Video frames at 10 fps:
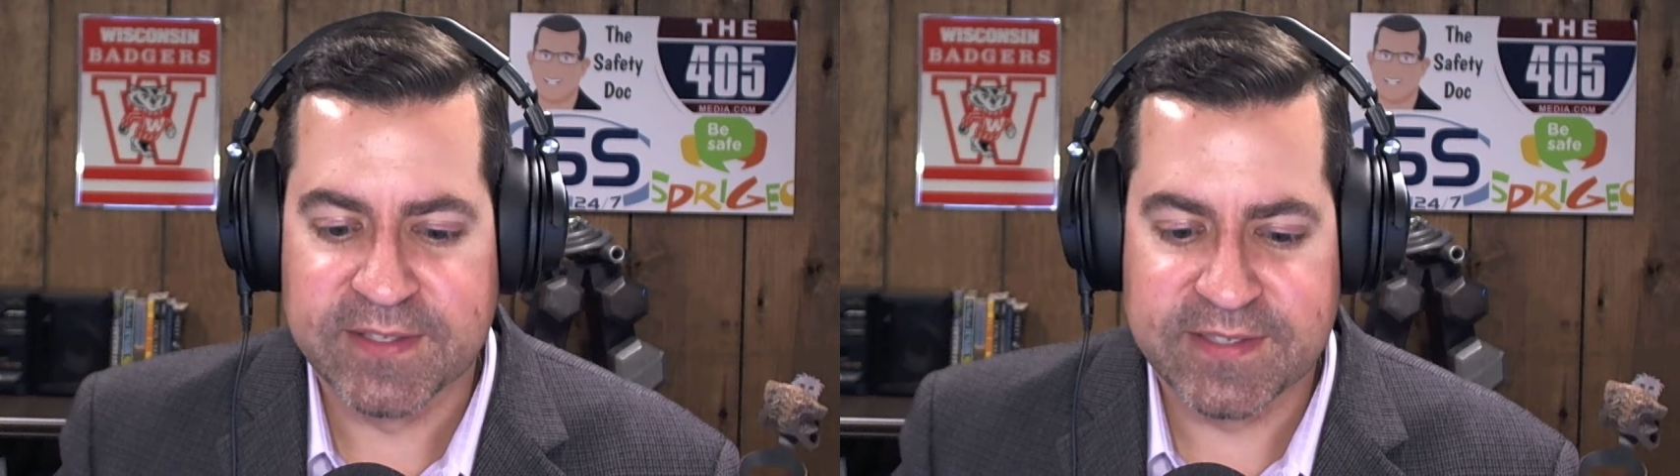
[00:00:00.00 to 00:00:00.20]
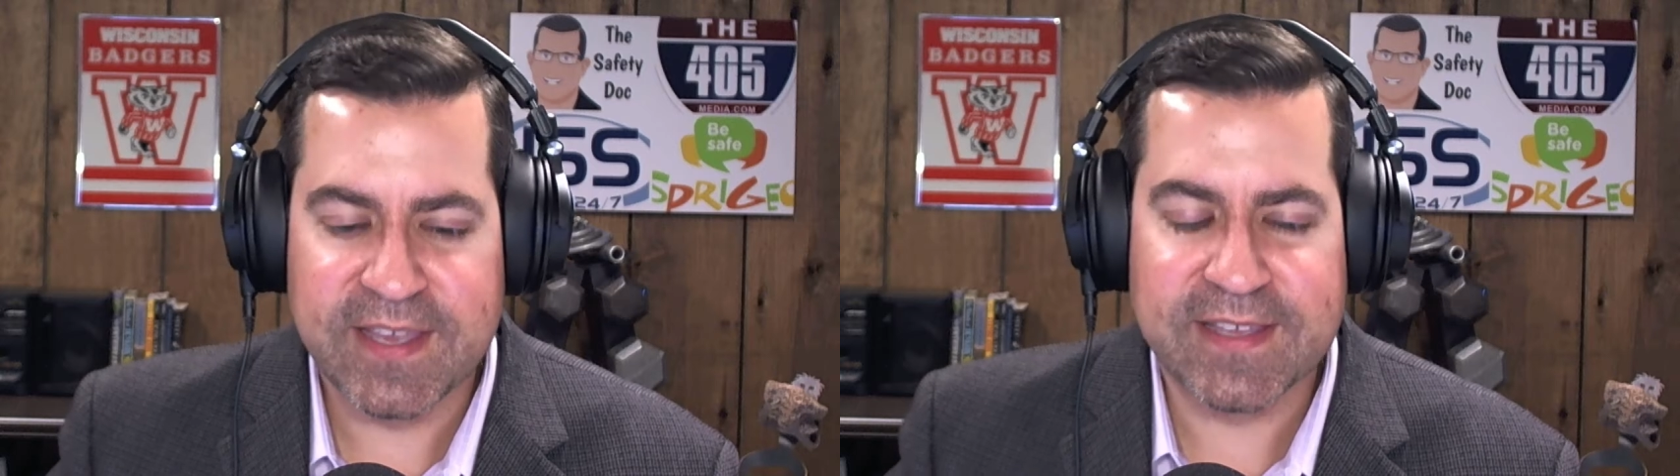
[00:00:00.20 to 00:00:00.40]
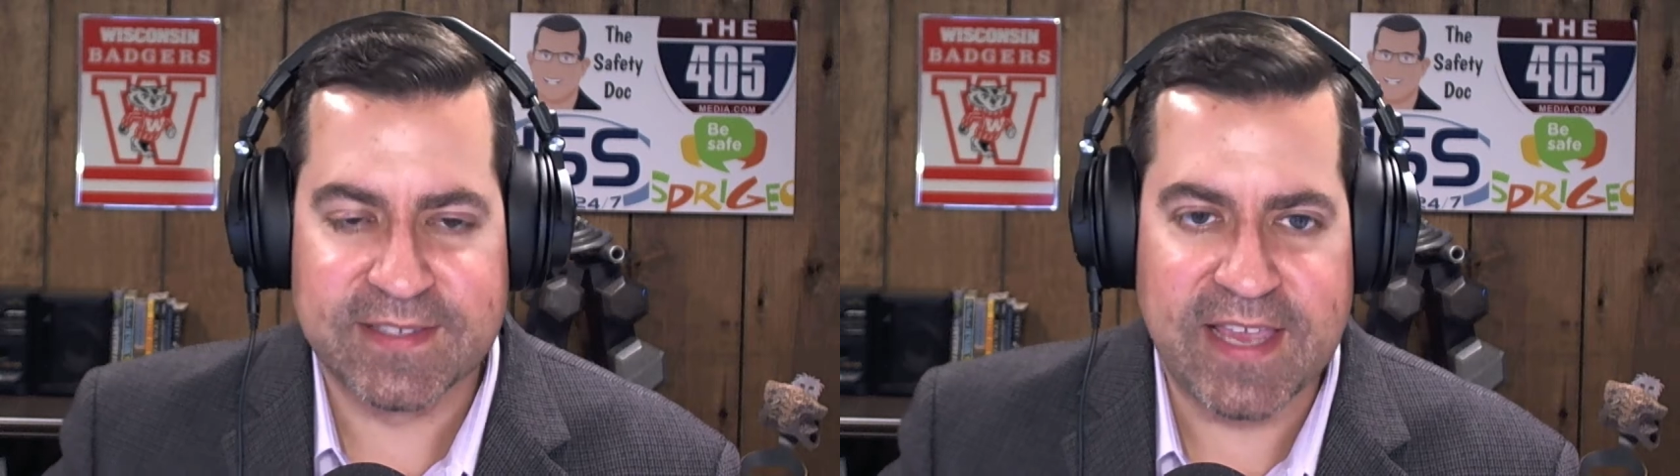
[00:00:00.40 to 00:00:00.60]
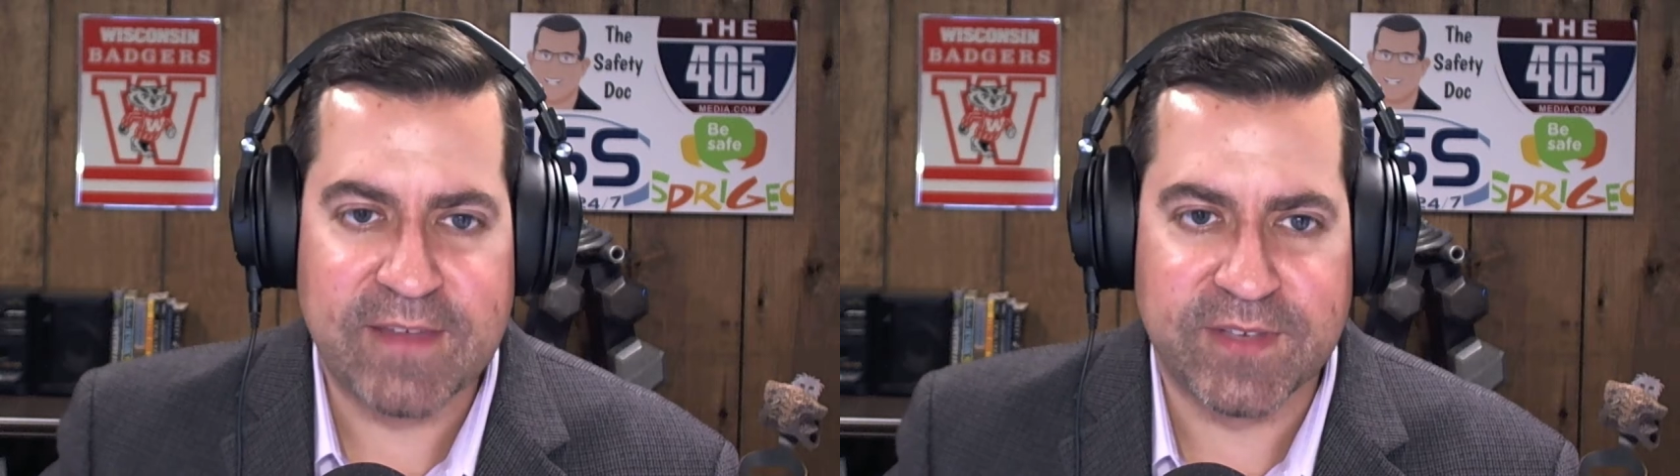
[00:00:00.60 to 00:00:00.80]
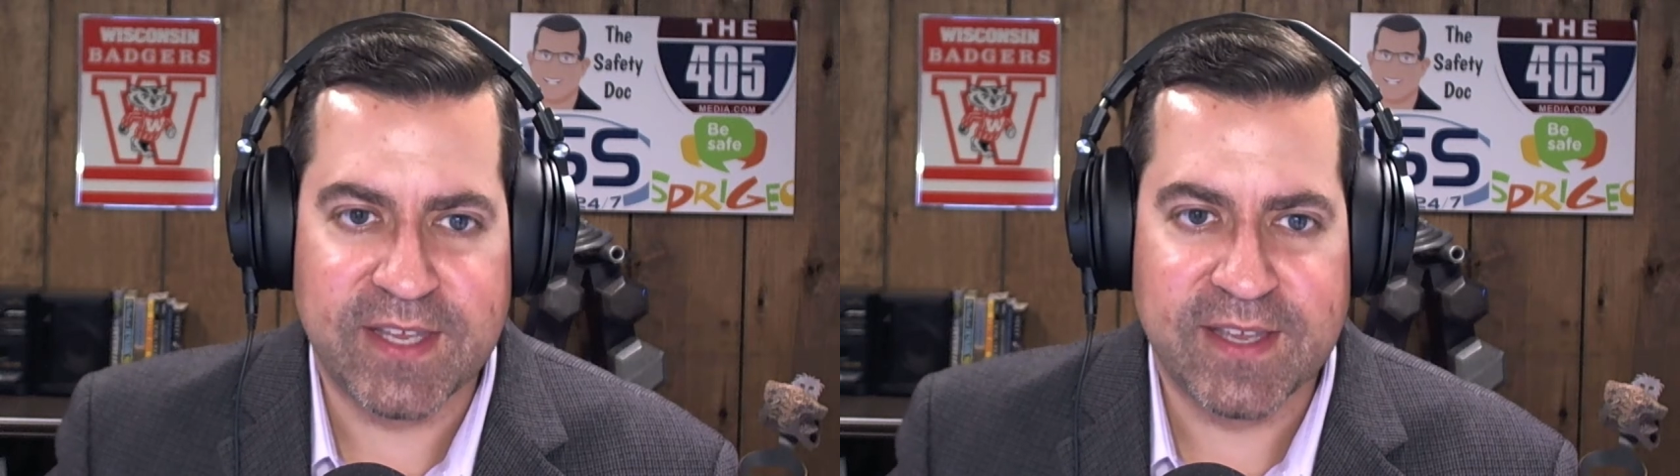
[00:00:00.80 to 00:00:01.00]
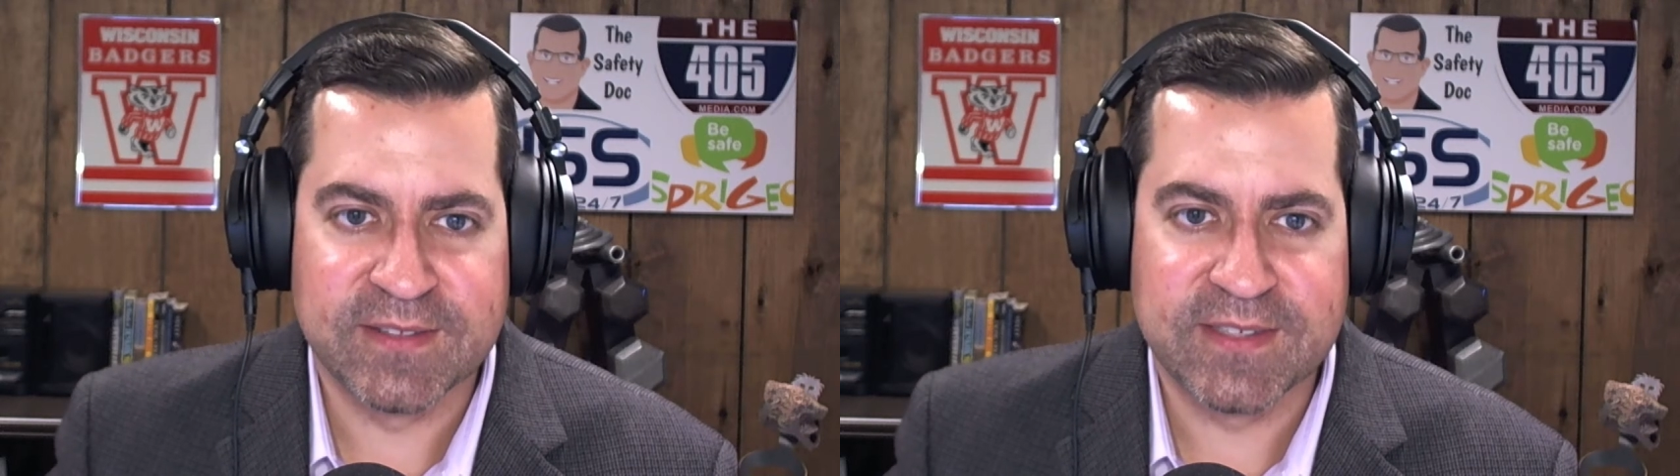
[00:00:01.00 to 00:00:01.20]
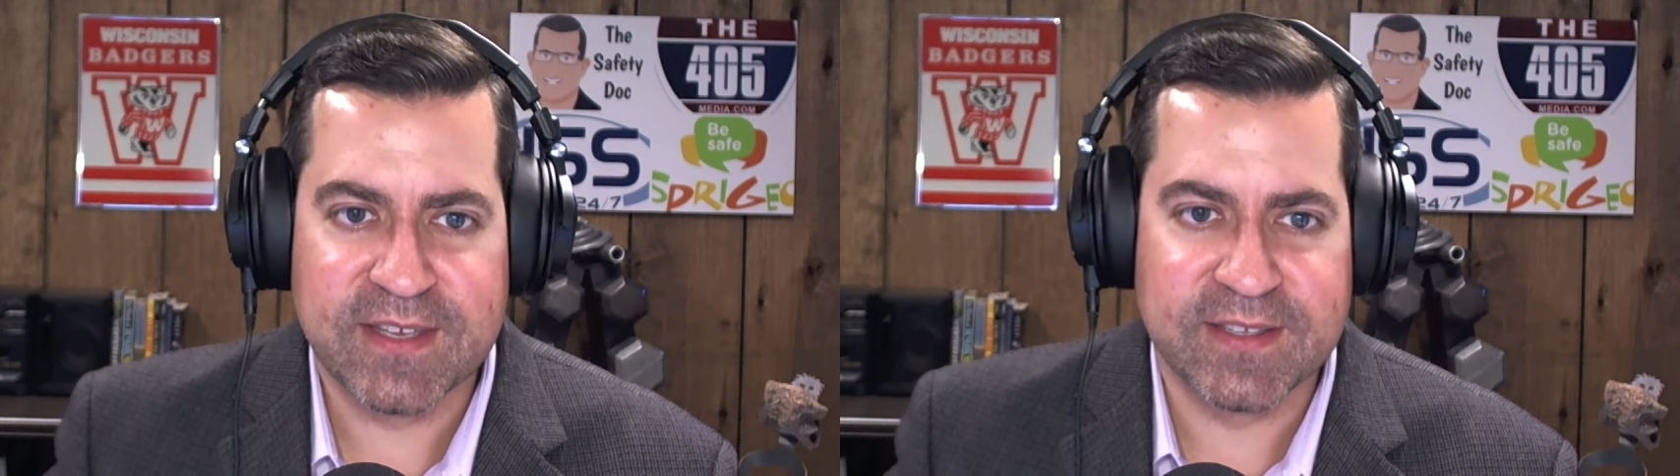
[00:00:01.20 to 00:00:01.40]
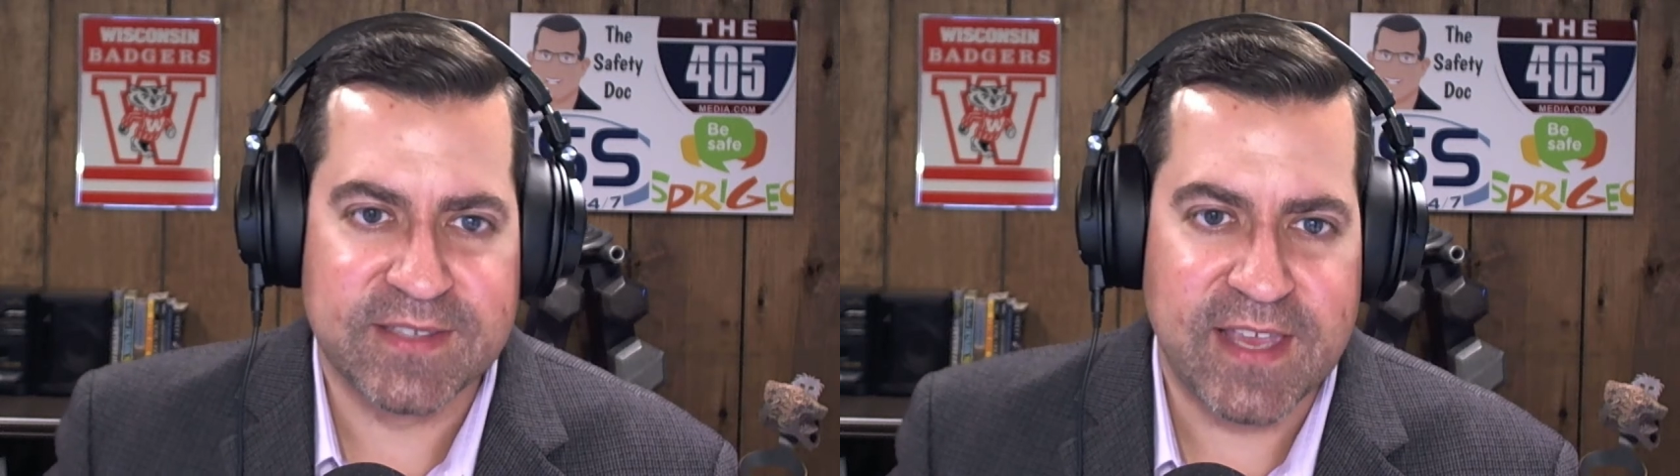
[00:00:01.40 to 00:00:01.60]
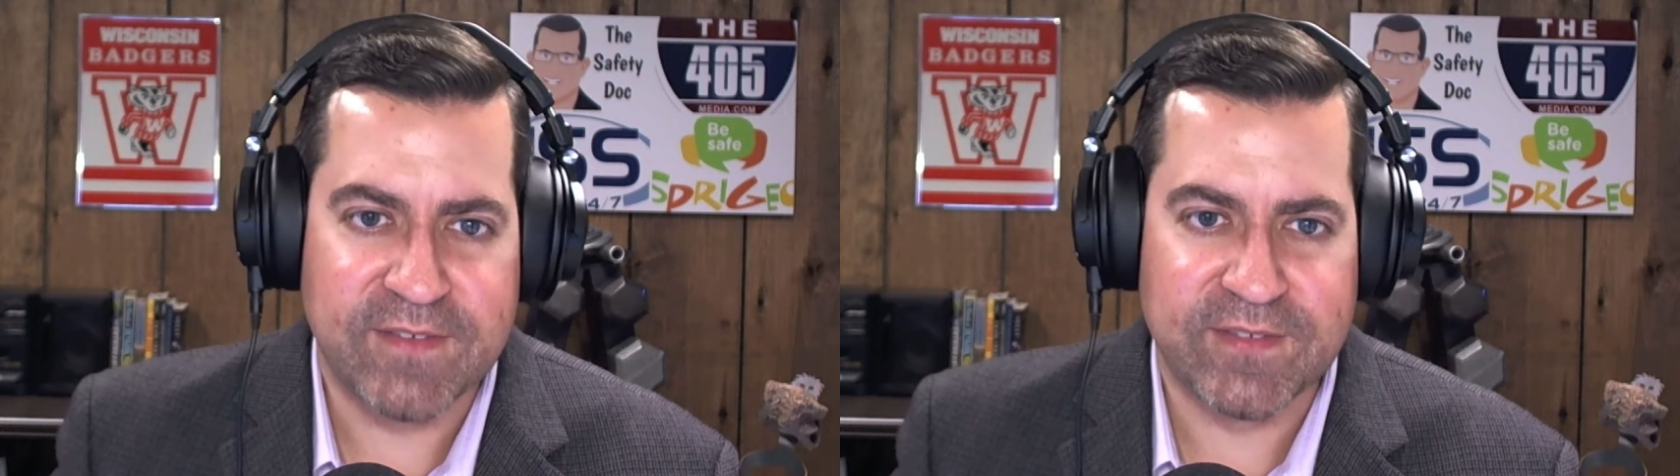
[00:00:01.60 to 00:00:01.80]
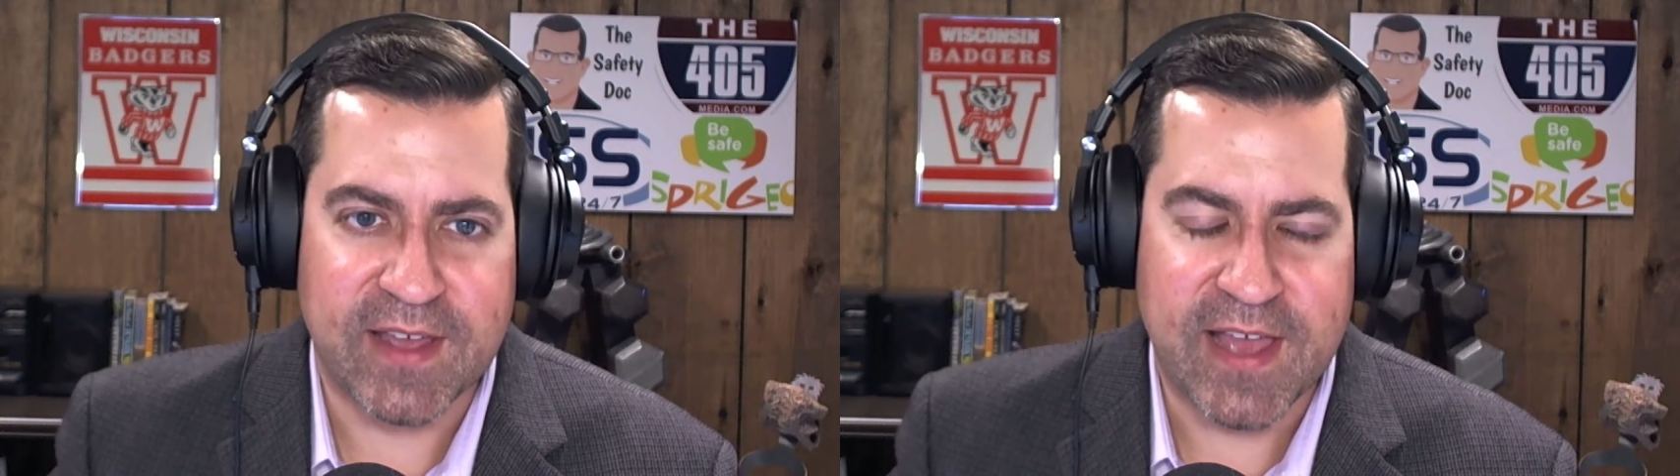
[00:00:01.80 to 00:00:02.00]
seek safety and seek a
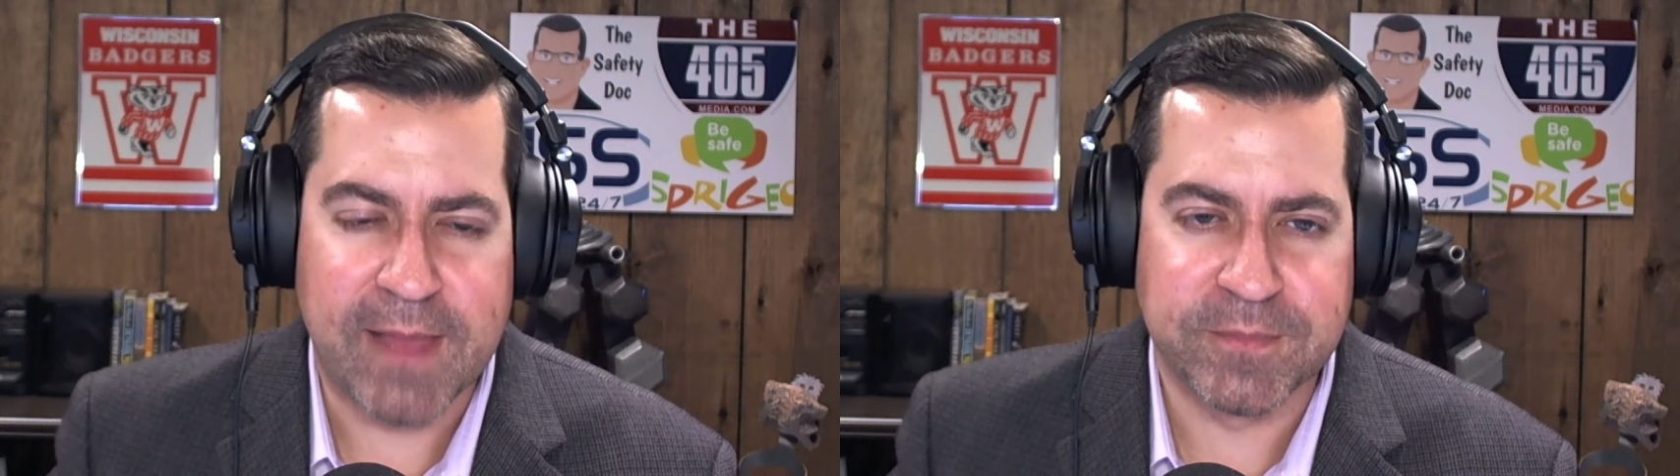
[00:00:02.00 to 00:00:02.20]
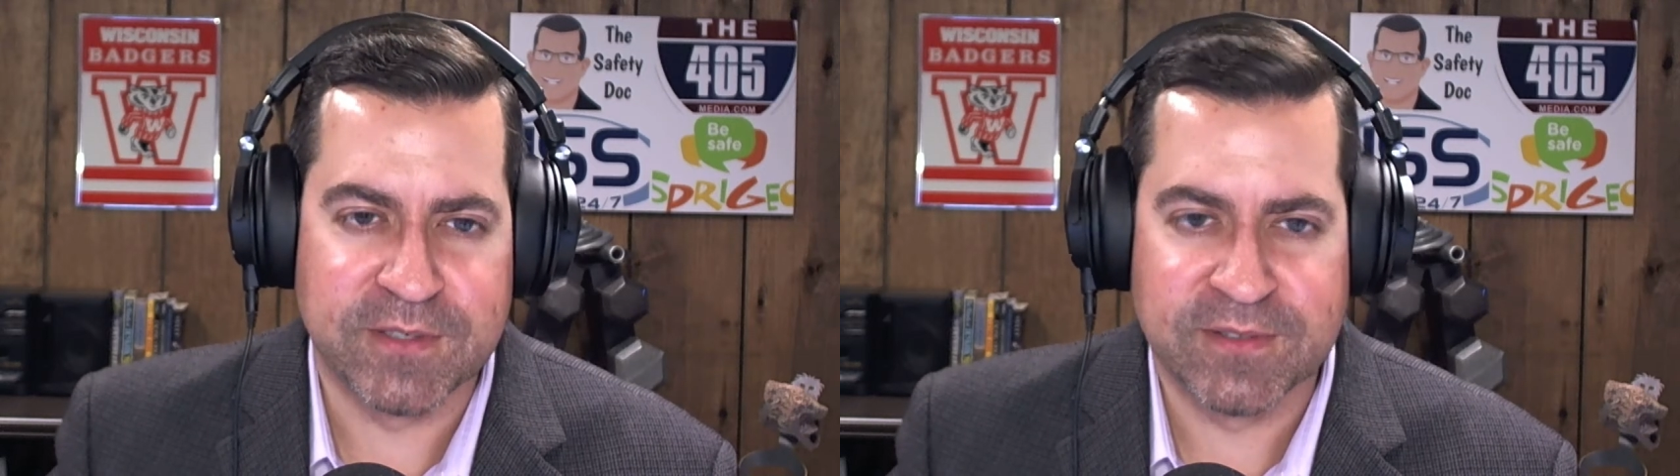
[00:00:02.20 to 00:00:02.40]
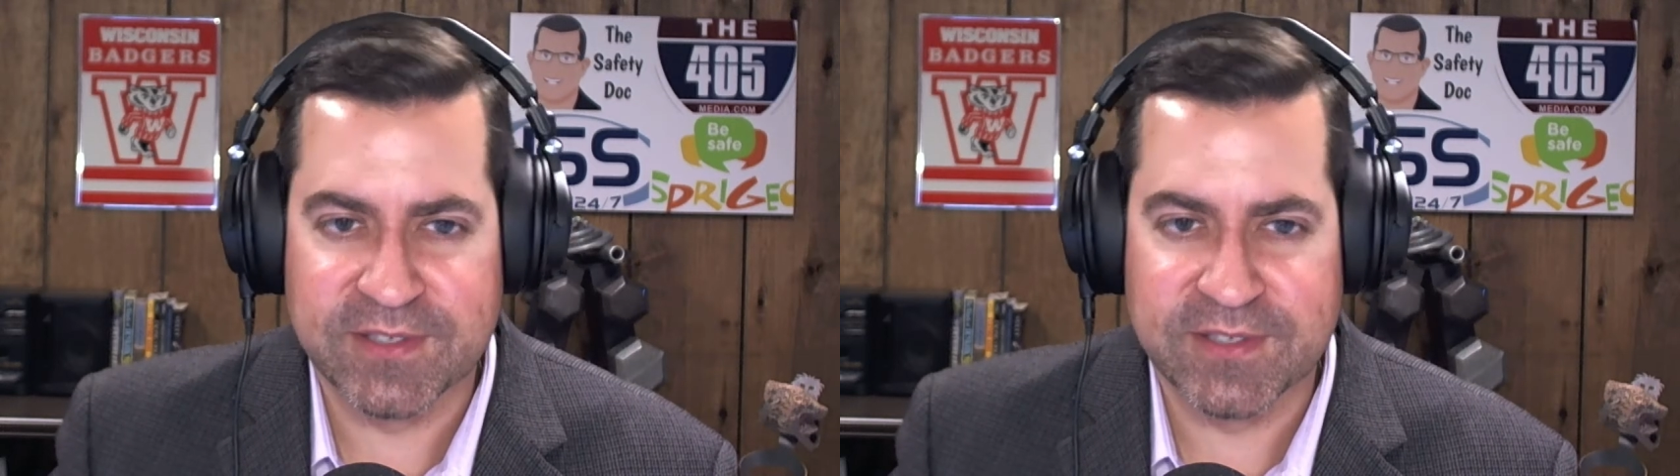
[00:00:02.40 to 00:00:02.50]
safe option,